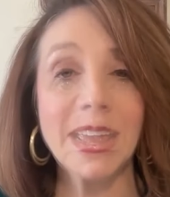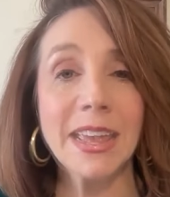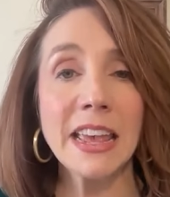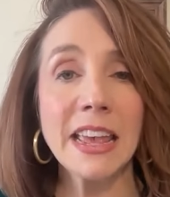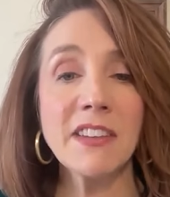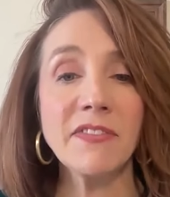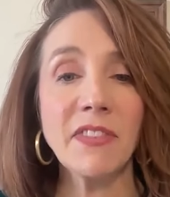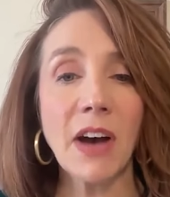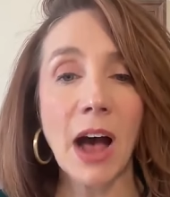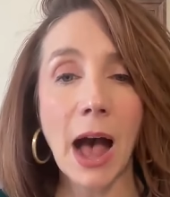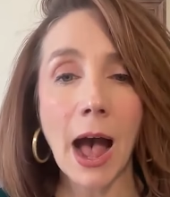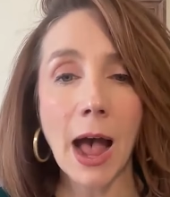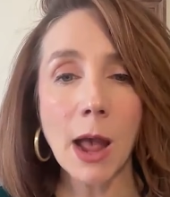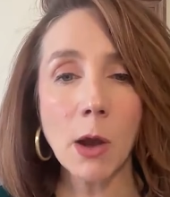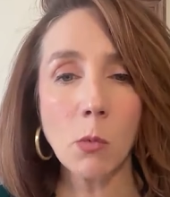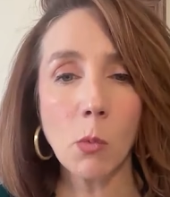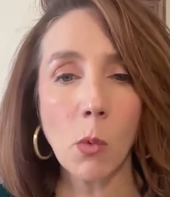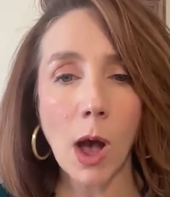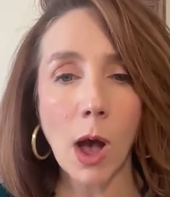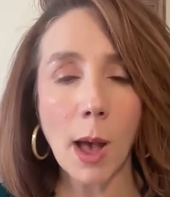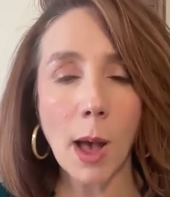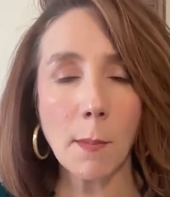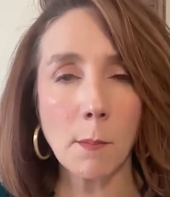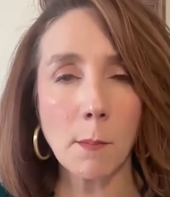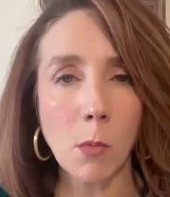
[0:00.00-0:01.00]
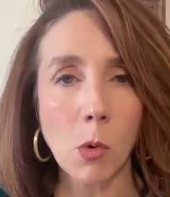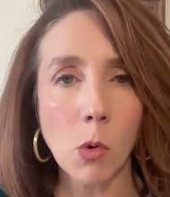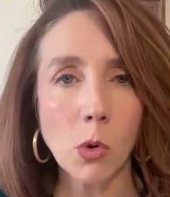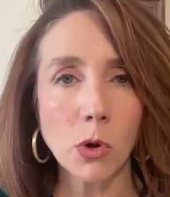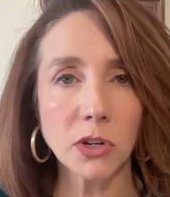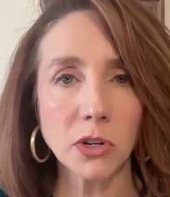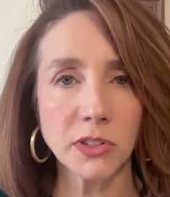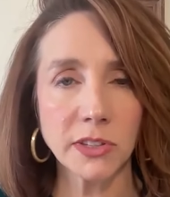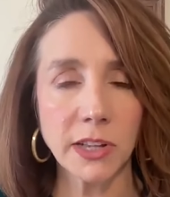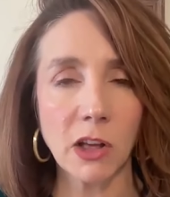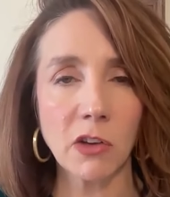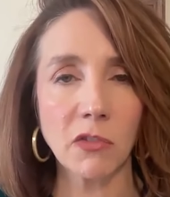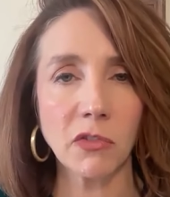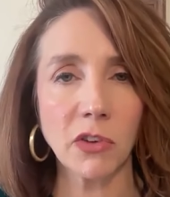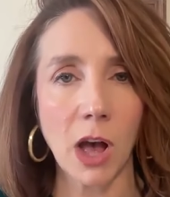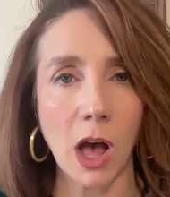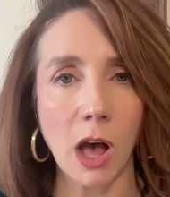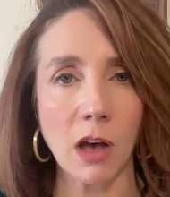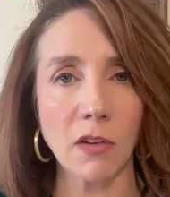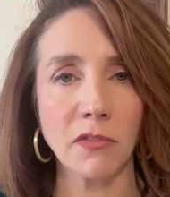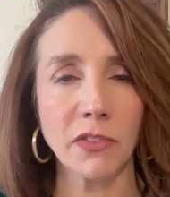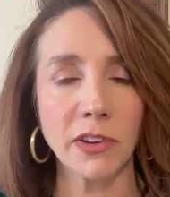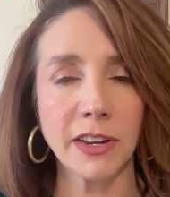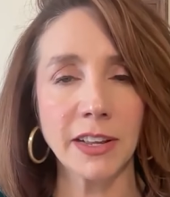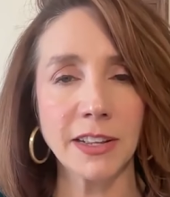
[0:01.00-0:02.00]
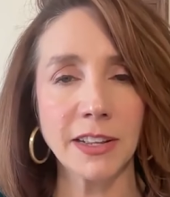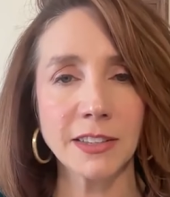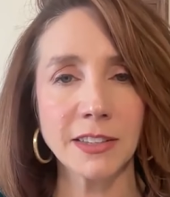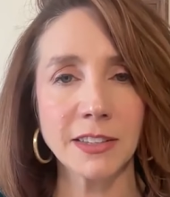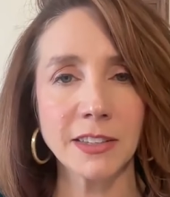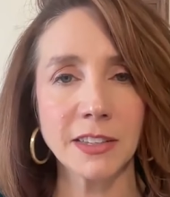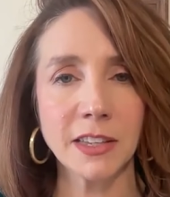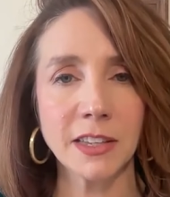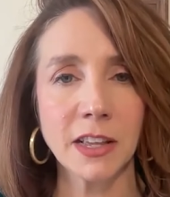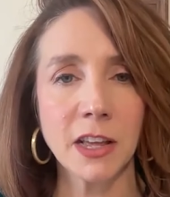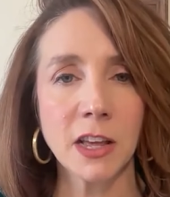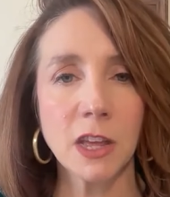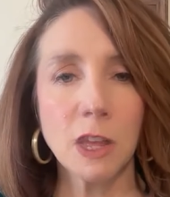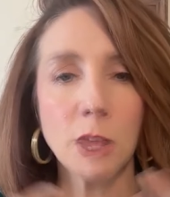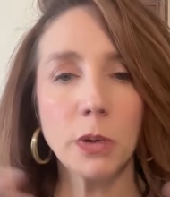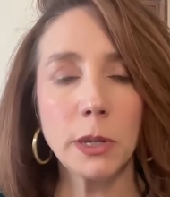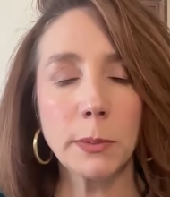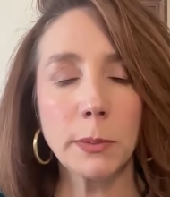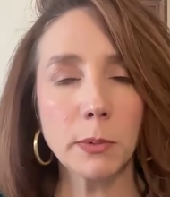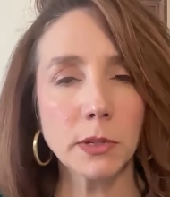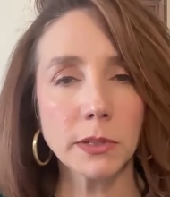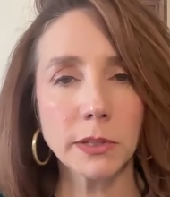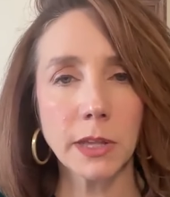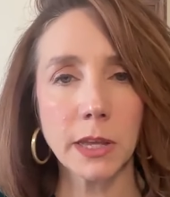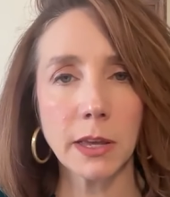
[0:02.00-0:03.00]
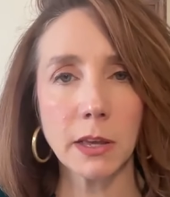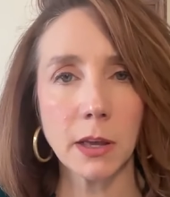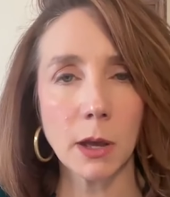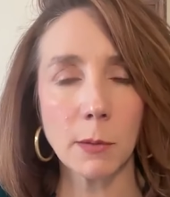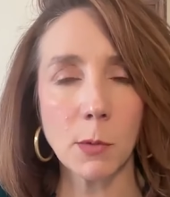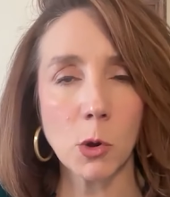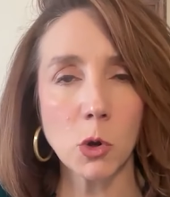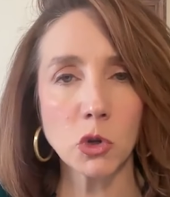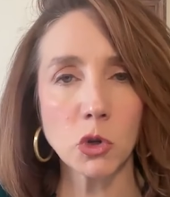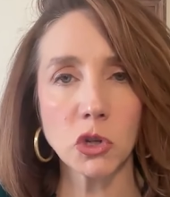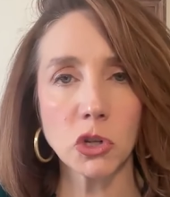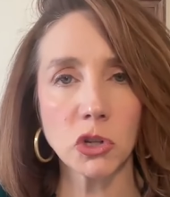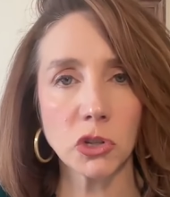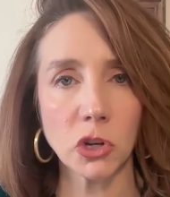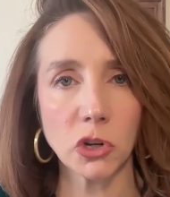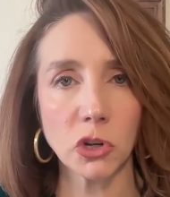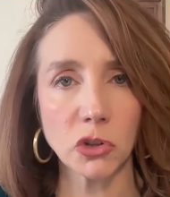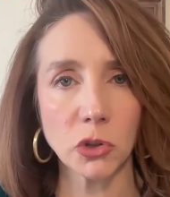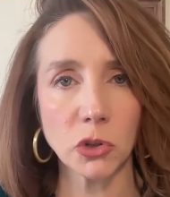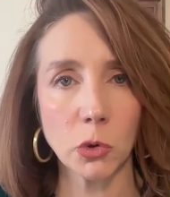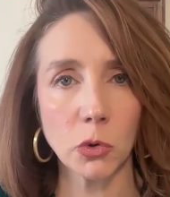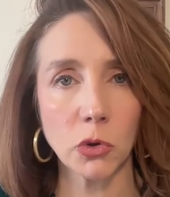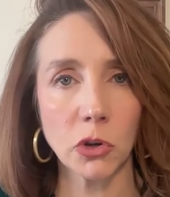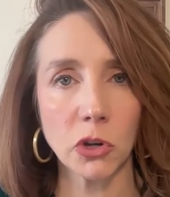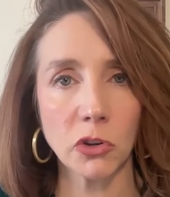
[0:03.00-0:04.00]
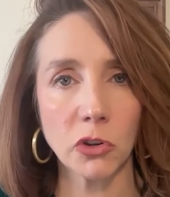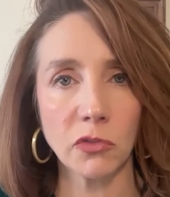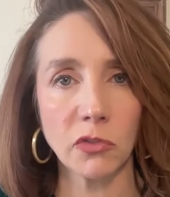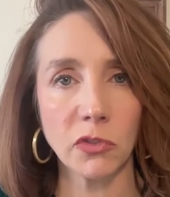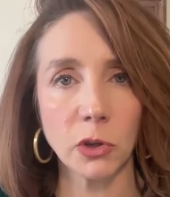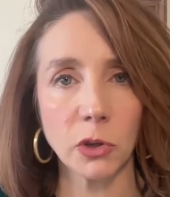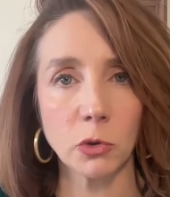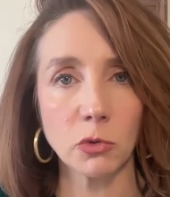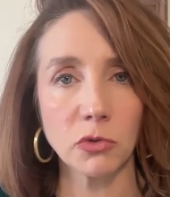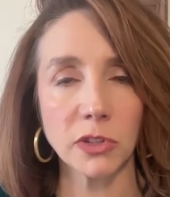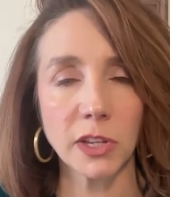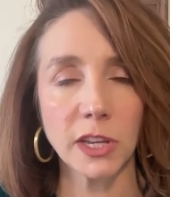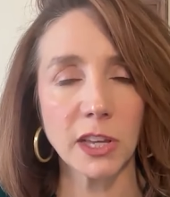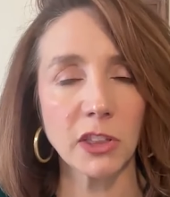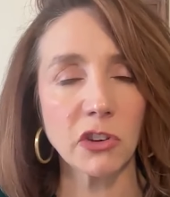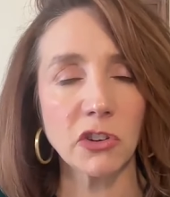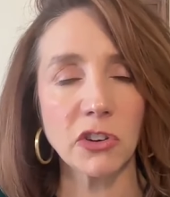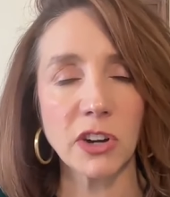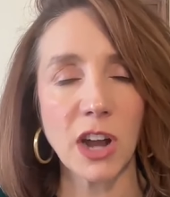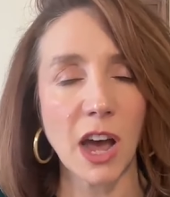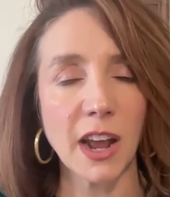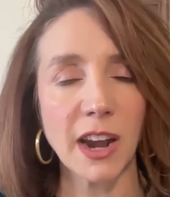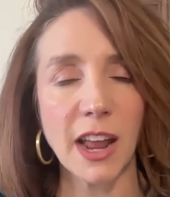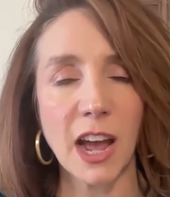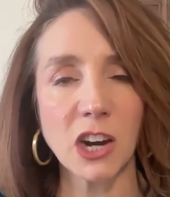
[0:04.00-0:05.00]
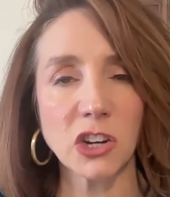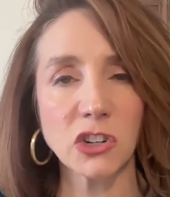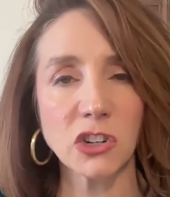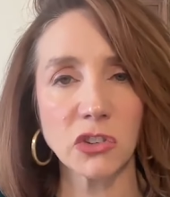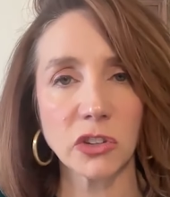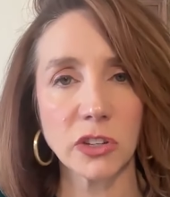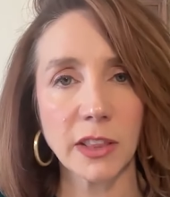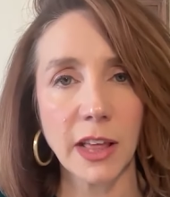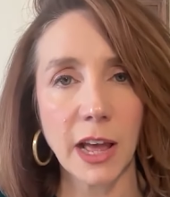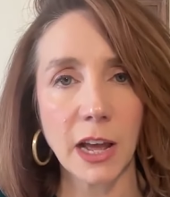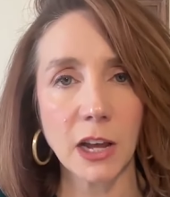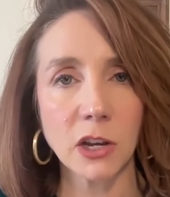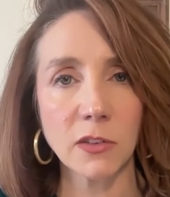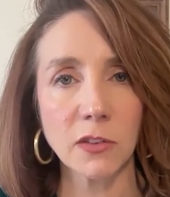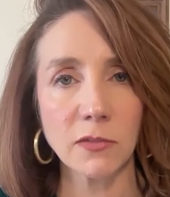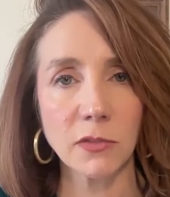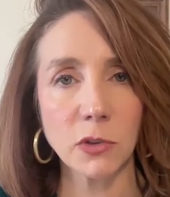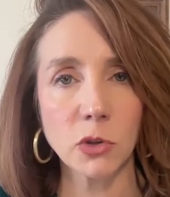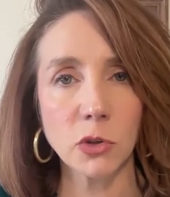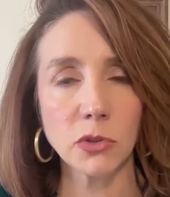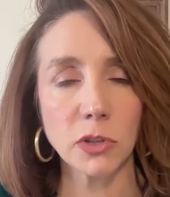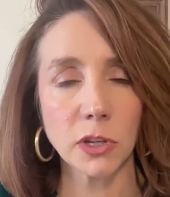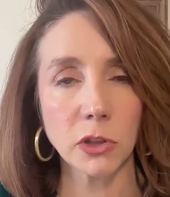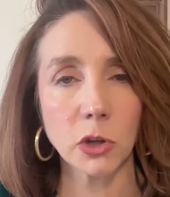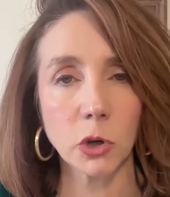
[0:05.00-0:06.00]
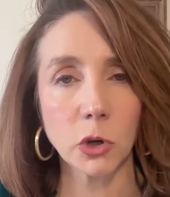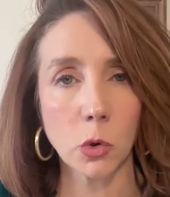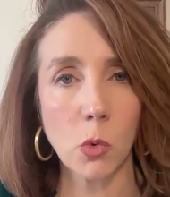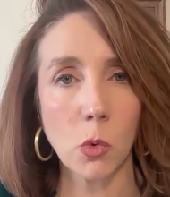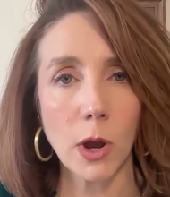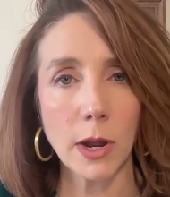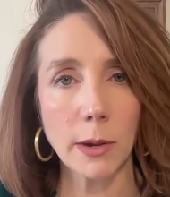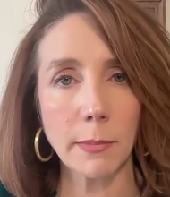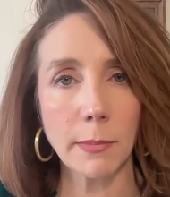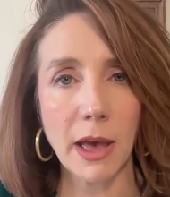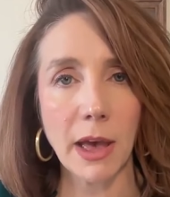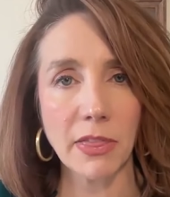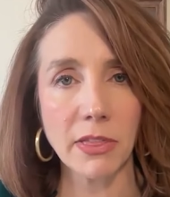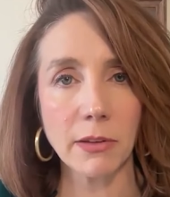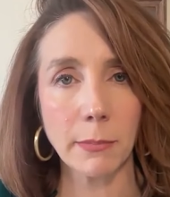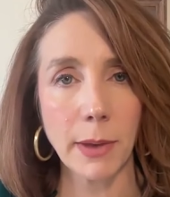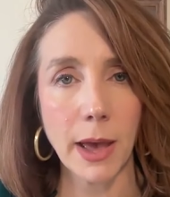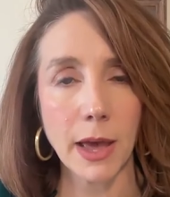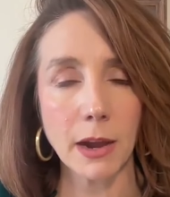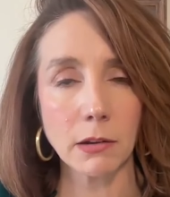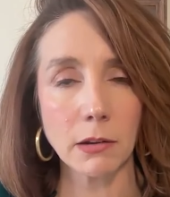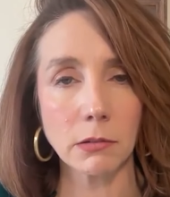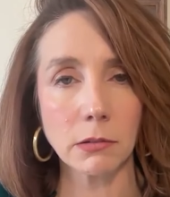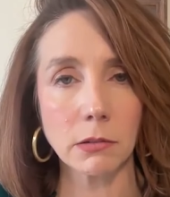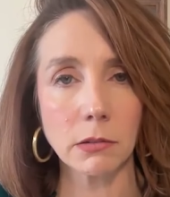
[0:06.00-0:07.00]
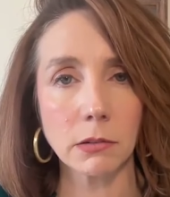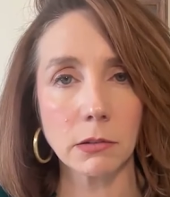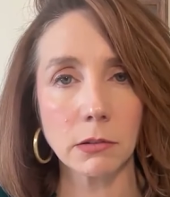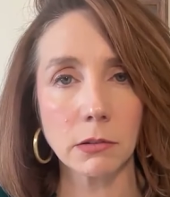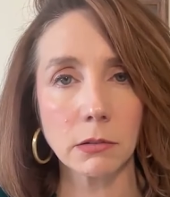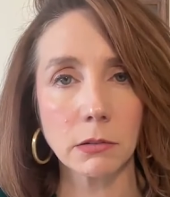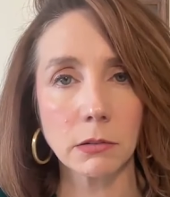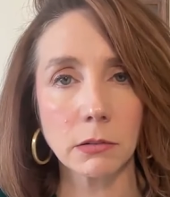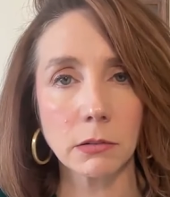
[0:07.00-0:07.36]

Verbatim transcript: If I want more self confidence, people say emotions are so confusing. They're not actually that confusing, they're quite mathematical.